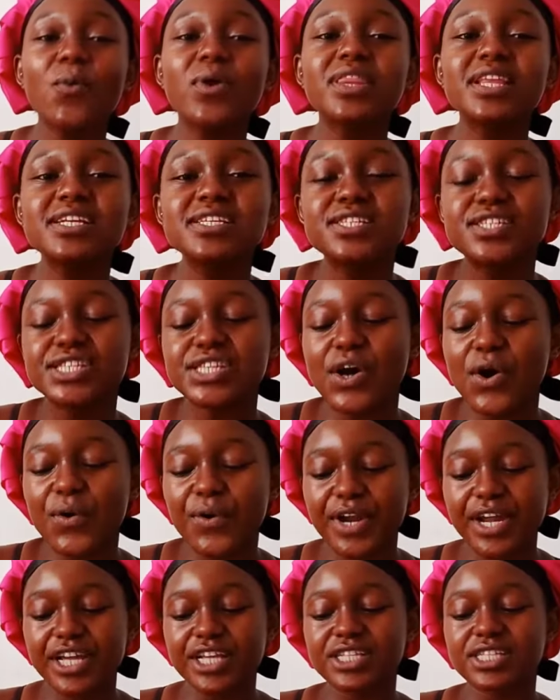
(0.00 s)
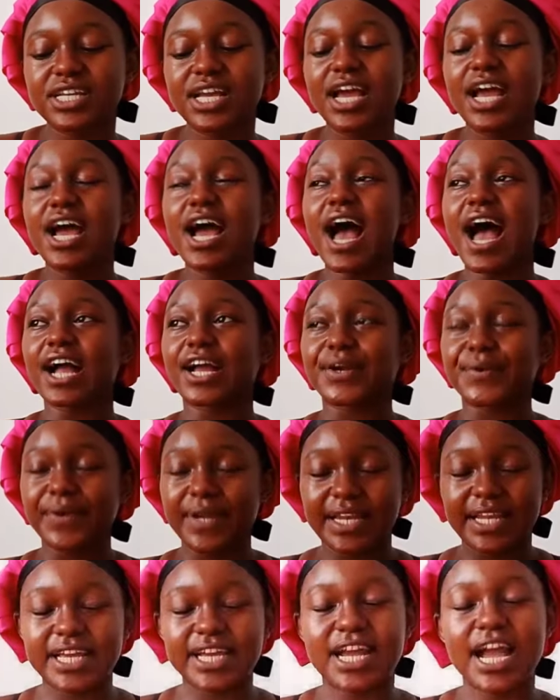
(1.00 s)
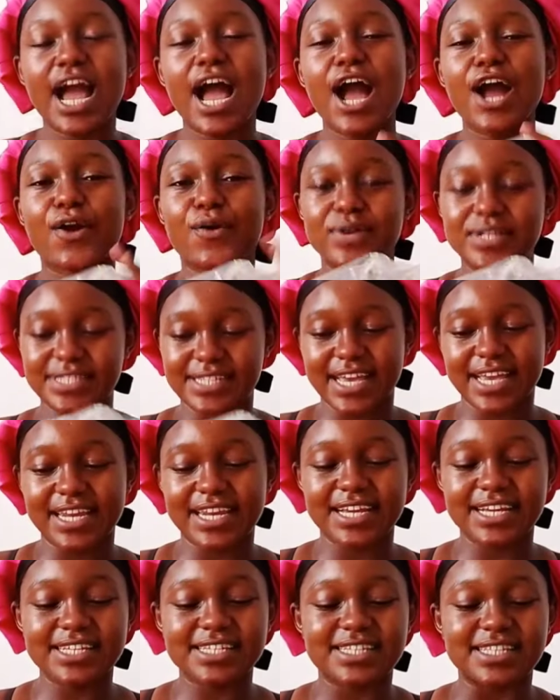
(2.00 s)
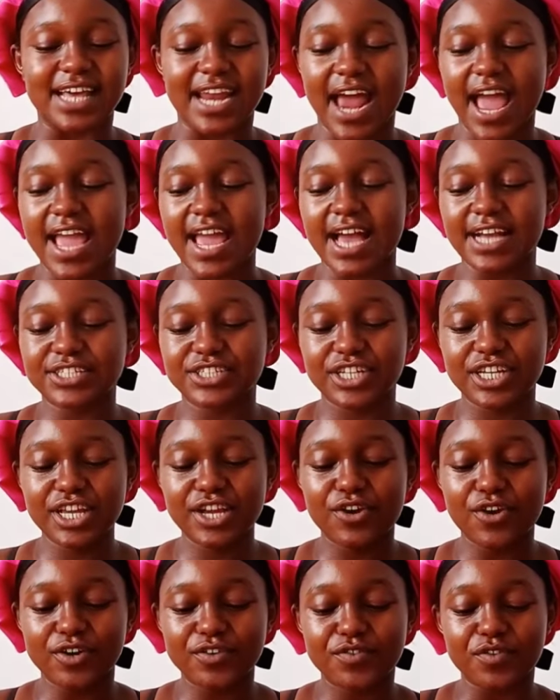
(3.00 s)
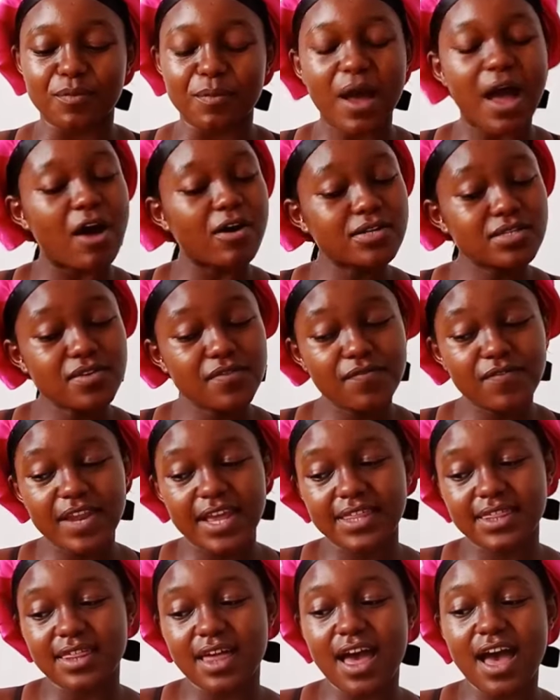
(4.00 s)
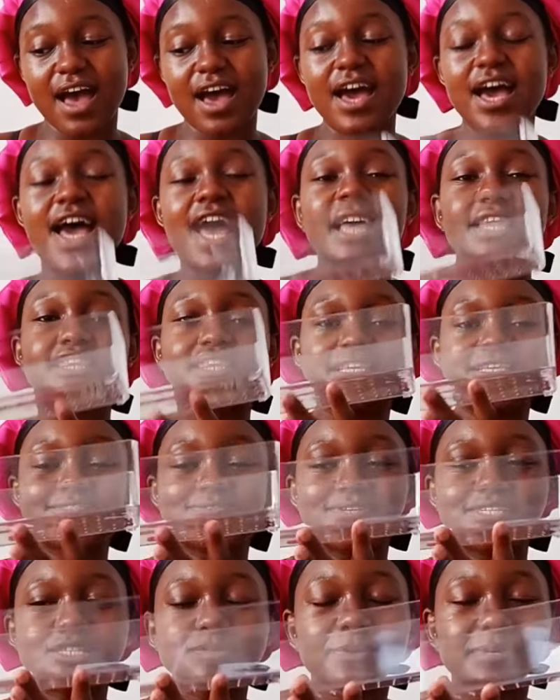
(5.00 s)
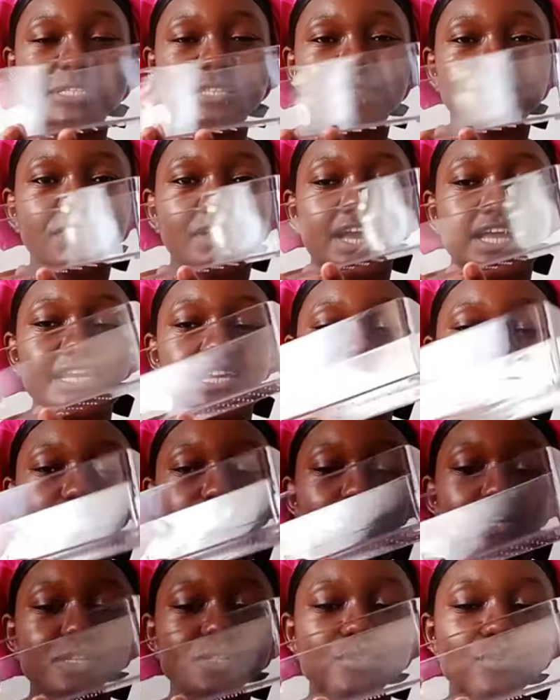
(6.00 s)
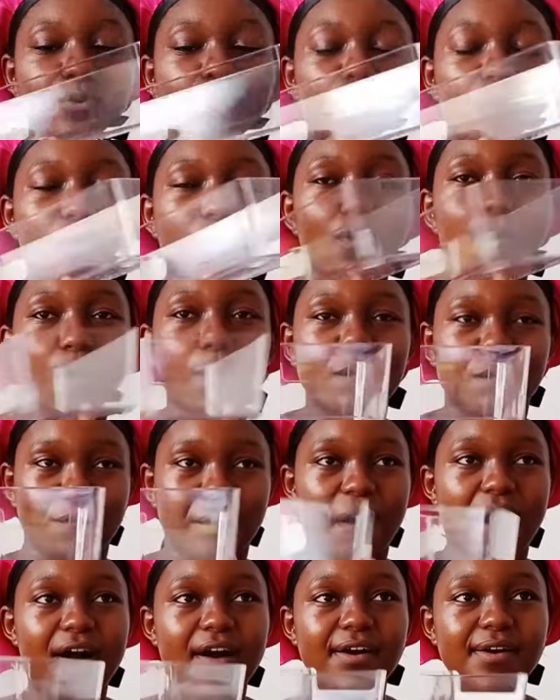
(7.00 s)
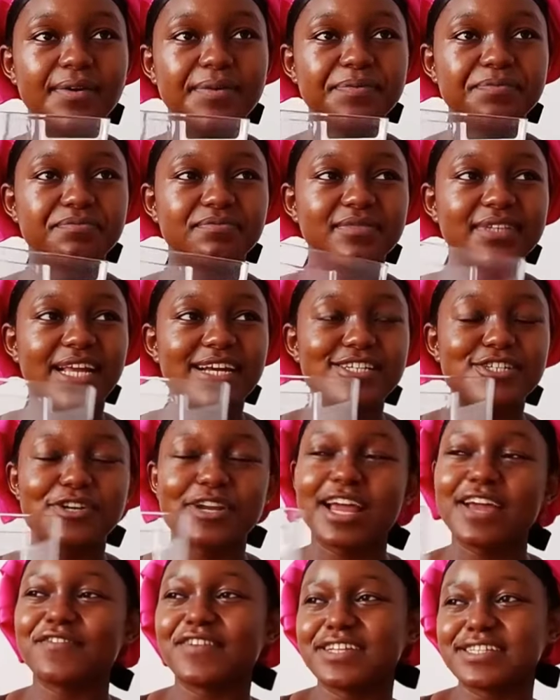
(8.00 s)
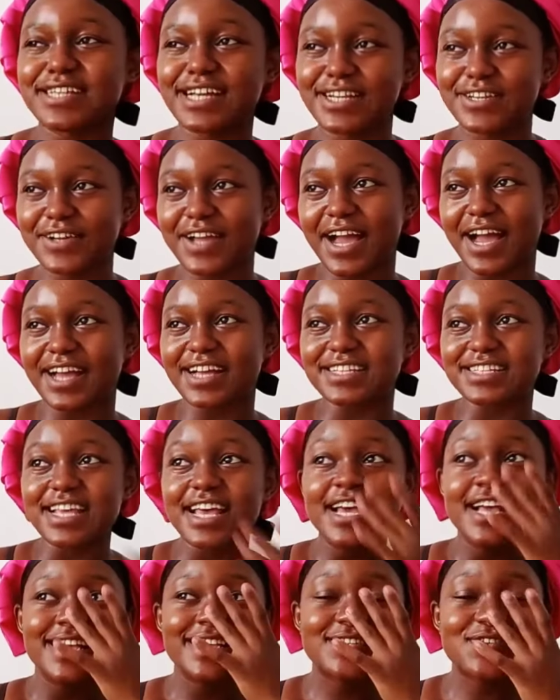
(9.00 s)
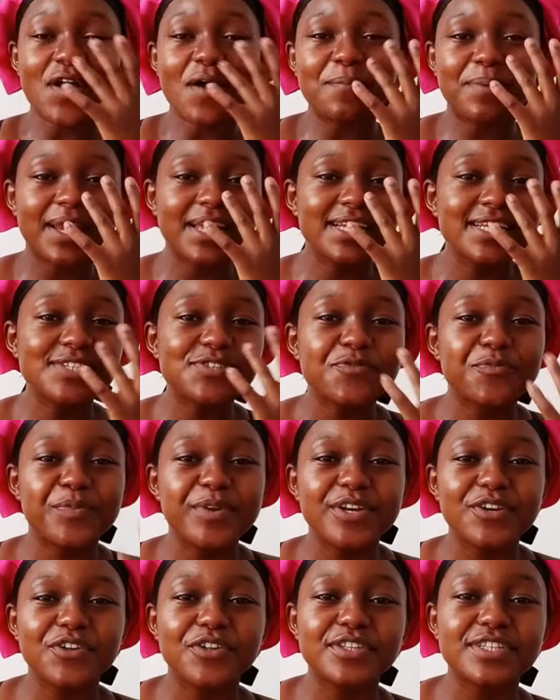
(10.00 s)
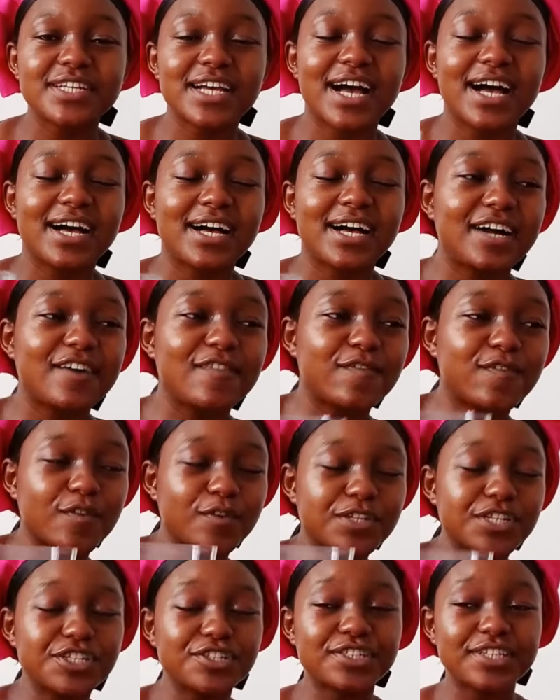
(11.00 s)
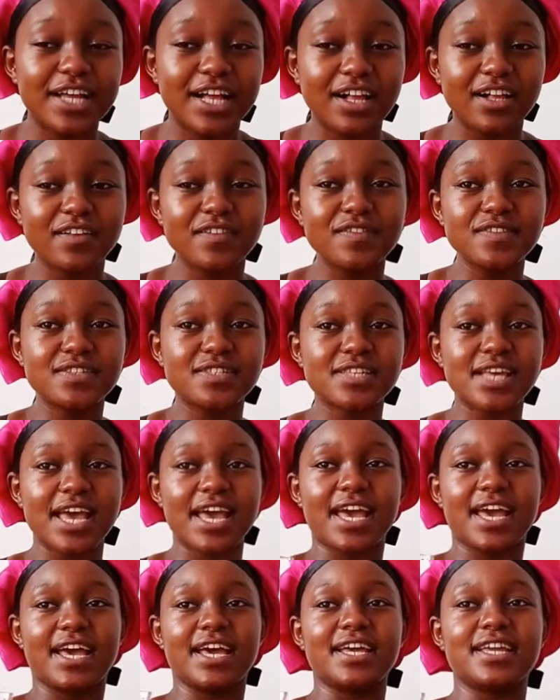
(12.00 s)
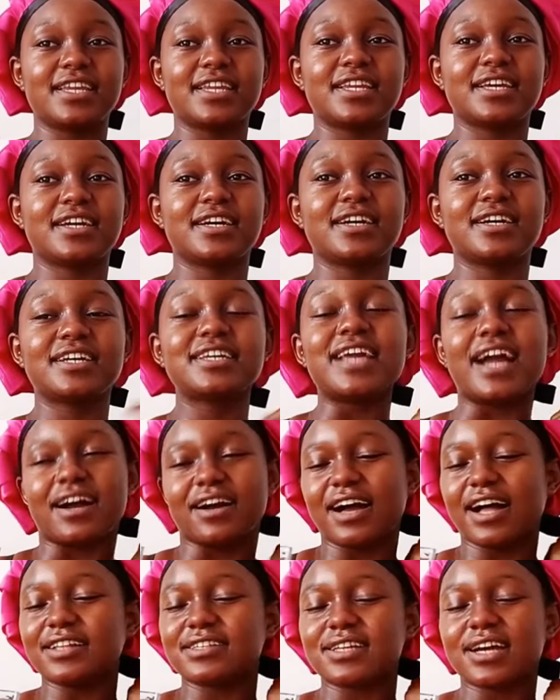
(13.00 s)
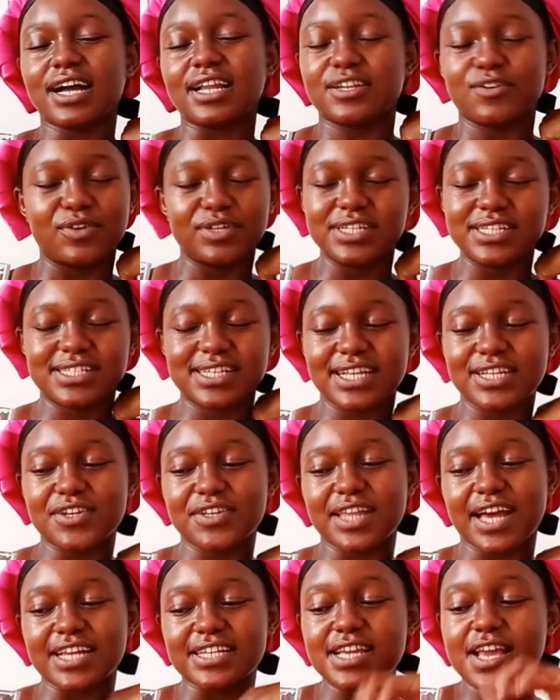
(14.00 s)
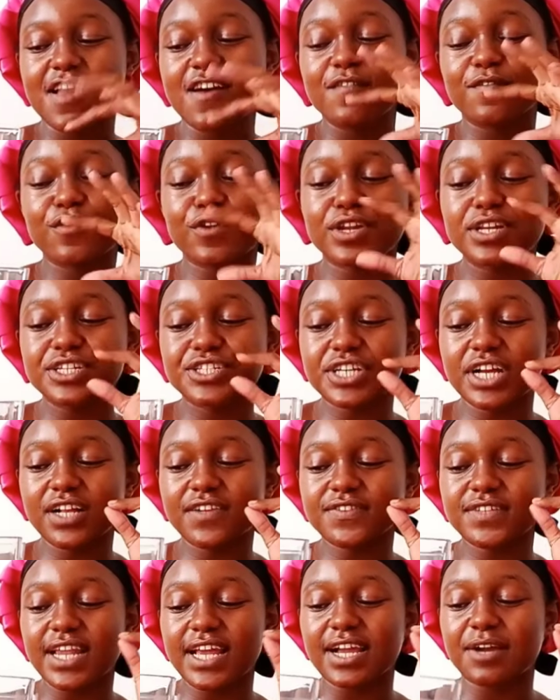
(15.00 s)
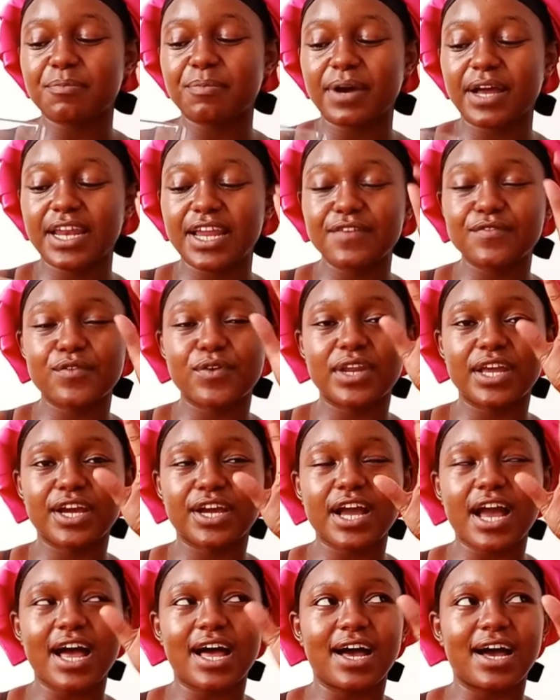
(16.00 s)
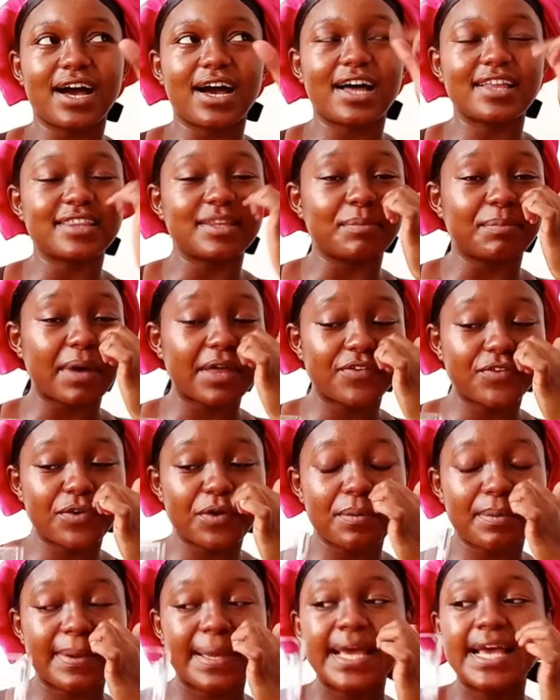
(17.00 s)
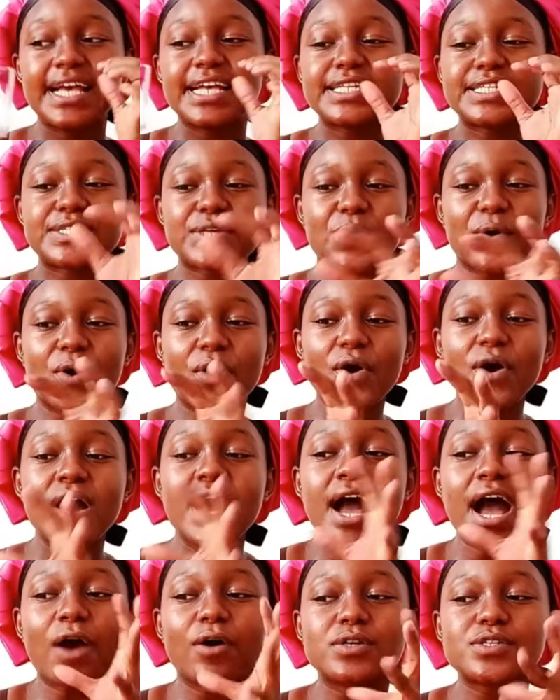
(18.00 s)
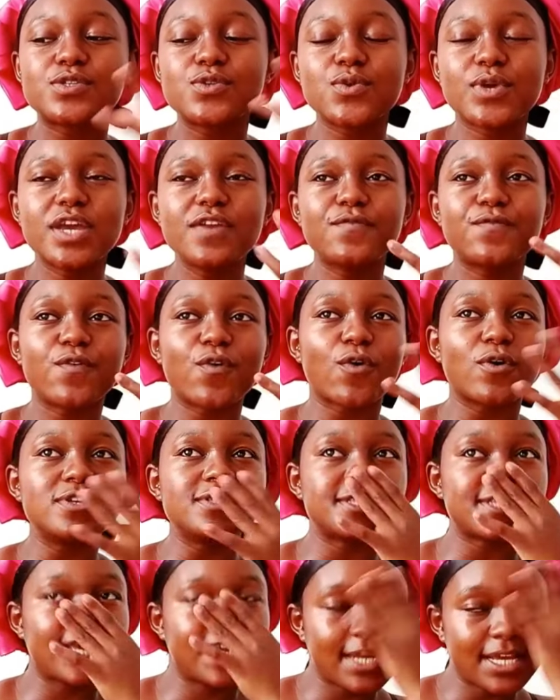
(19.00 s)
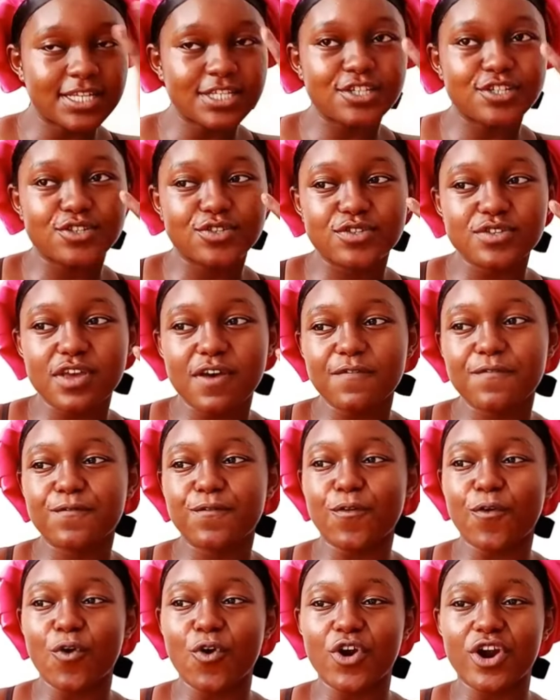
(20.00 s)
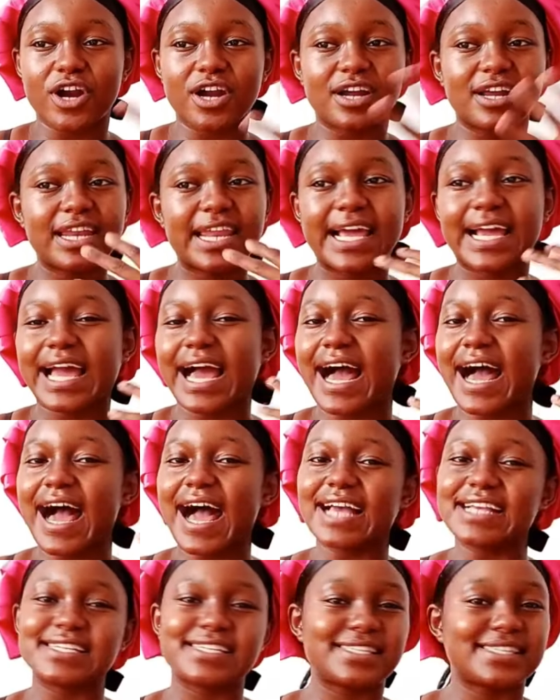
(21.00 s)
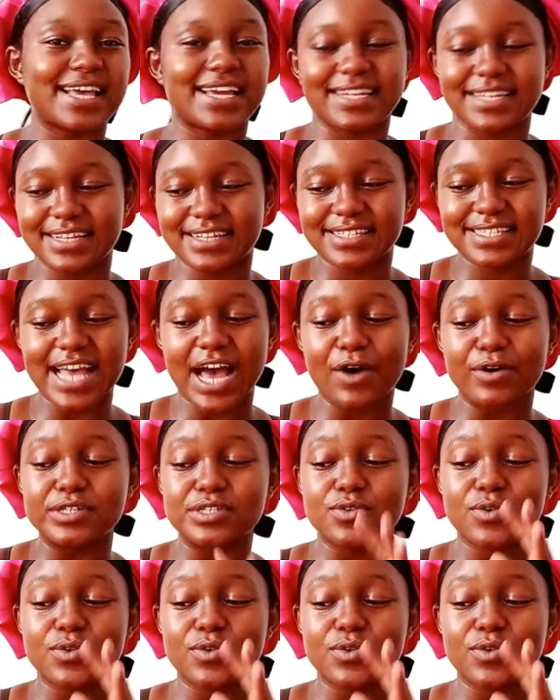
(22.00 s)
were these storage acrylic containers that I actually got from House of Leather. This one specifically is going to go over. Should I even tell you guys? So I'm planning to build floating shelves, and yeah, I'll only tell you that. Floating shelves, like palivo, like at the bathroom. So I was looking for containers for like aesthetics. I was